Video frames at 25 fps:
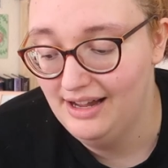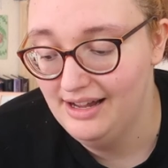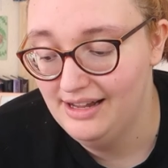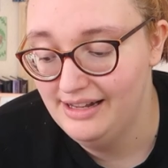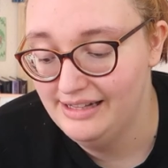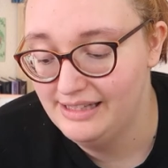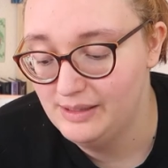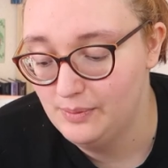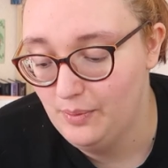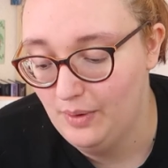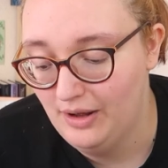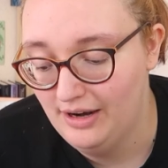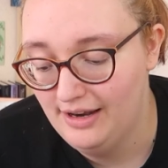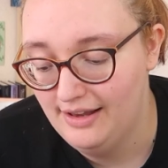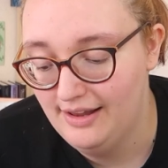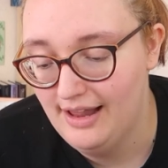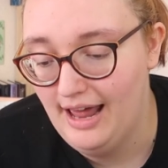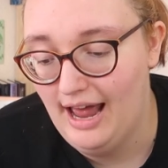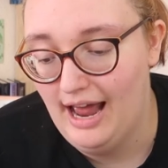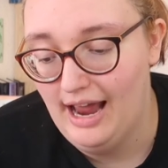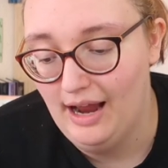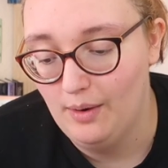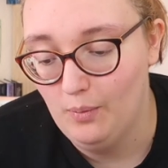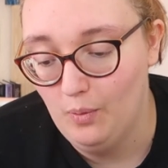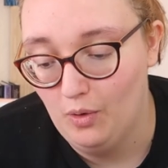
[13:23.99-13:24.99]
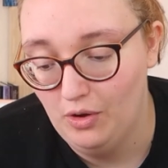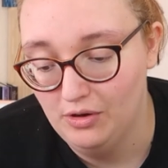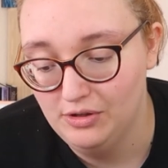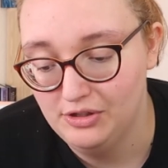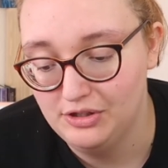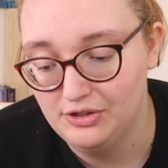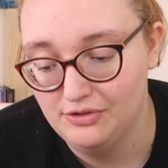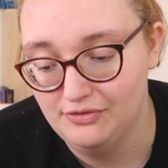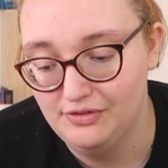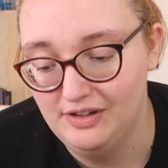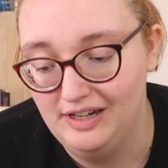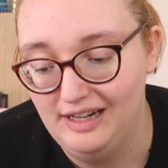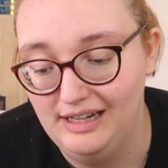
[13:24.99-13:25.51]
It's one that I want
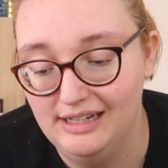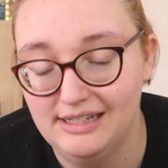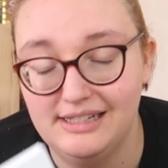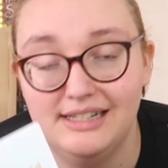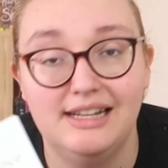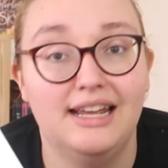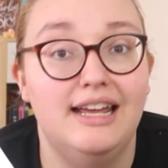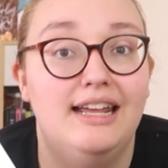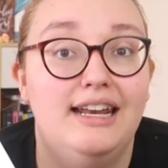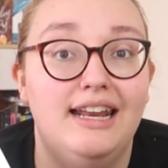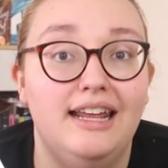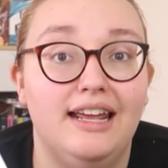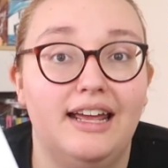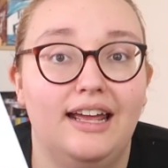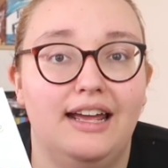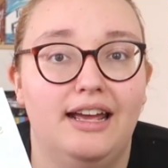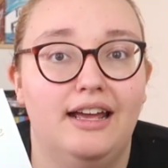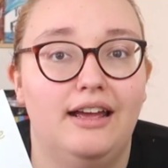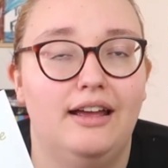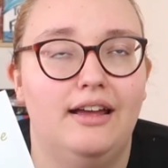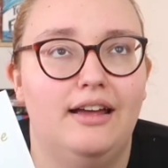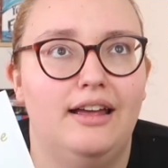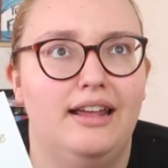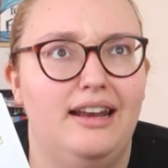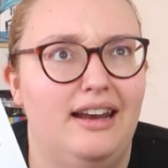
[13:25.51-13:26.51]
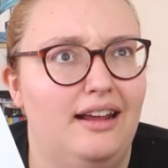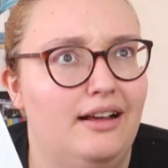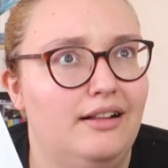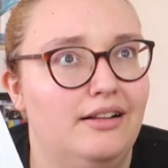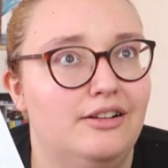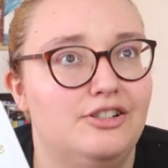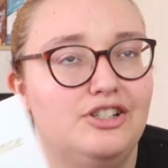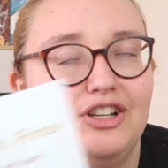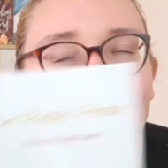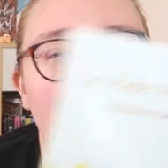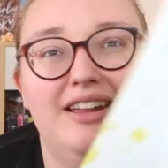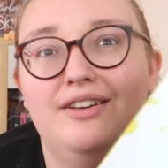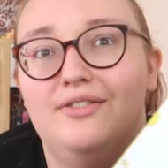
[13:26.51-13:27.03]
to read in
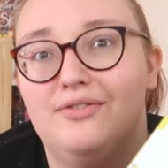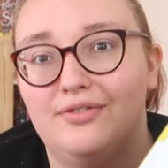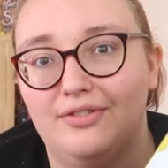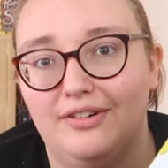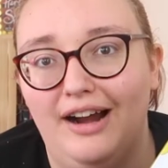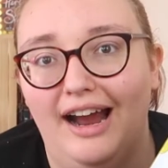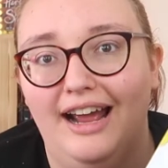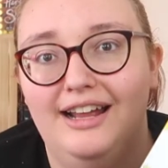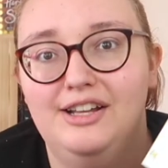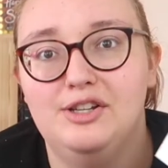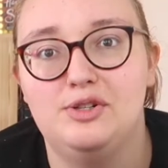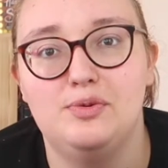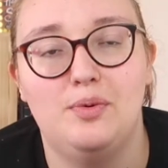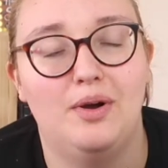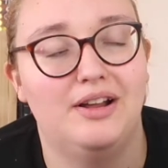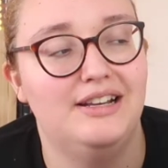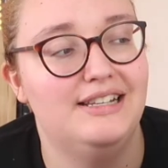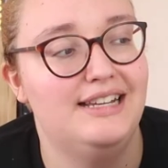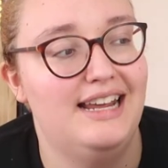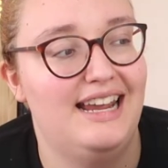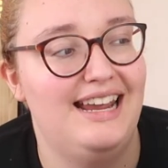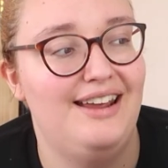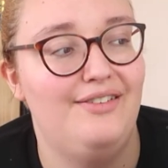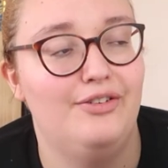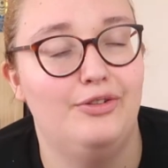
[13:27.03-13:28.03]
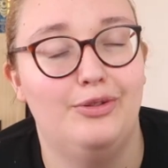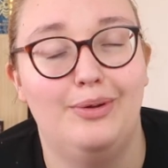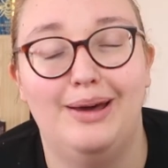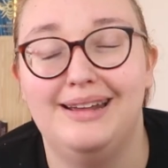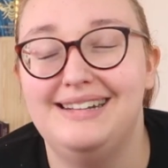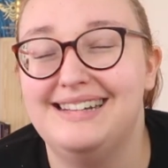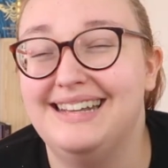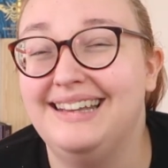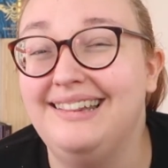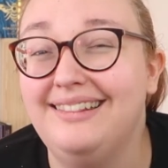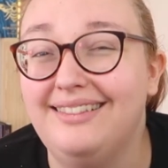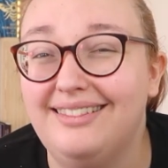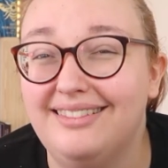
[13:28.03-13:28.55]
English, in French one day, even though I
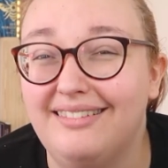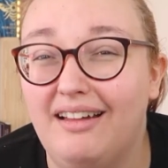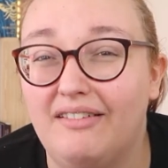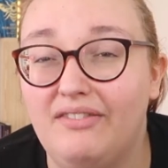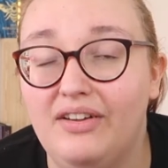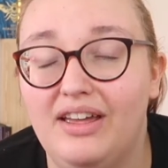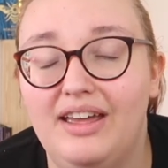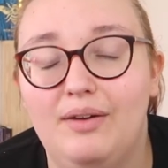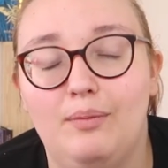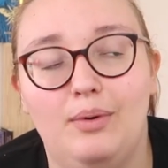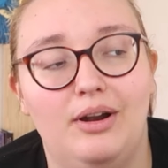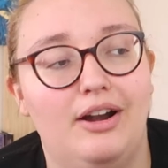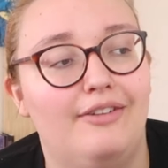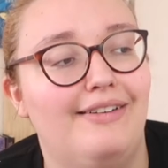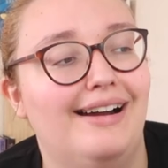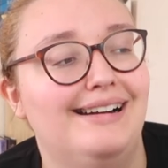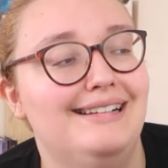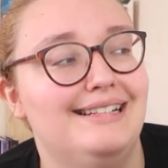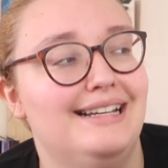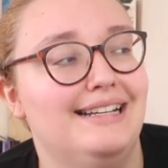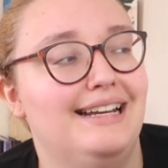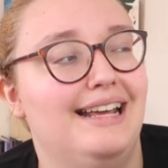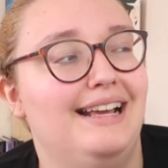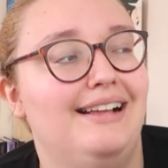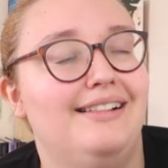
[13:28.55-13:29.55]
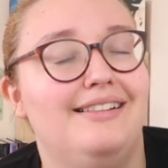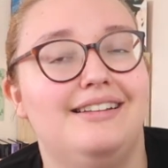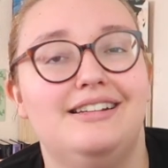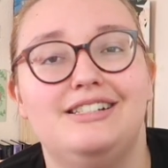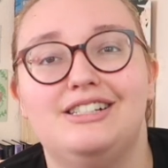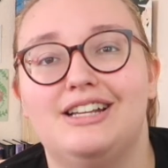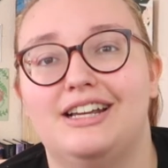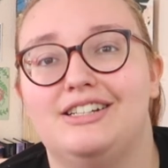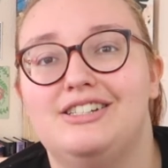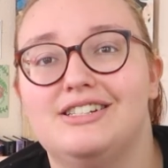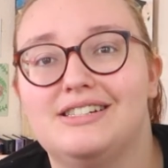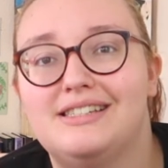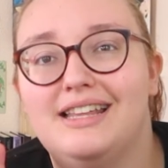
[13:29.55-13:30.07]
didn't love it when I read it in
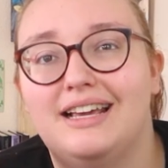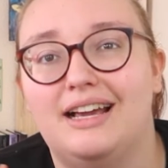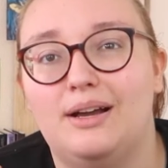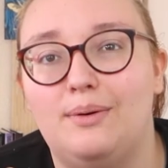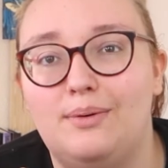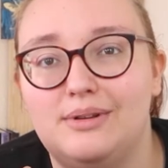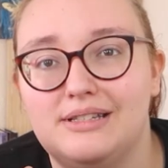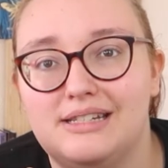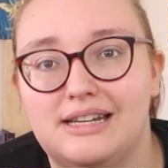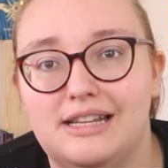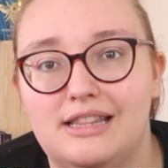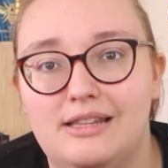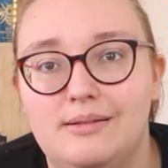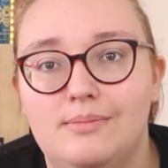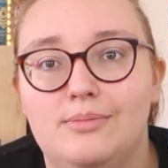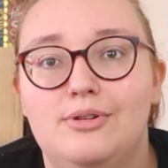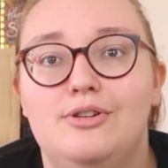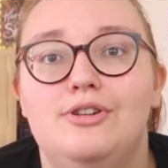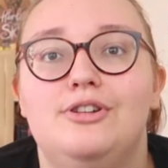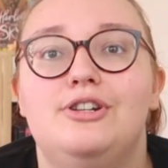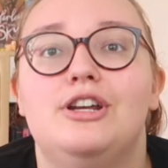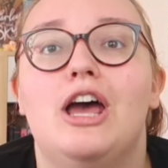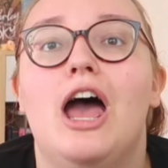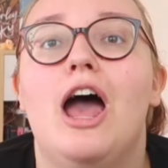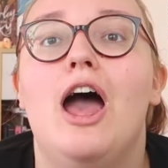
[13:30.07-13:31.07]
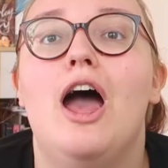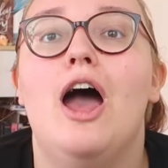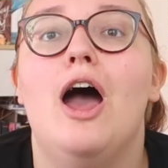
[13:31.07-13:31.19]
English. I just think I wasn't in the mood.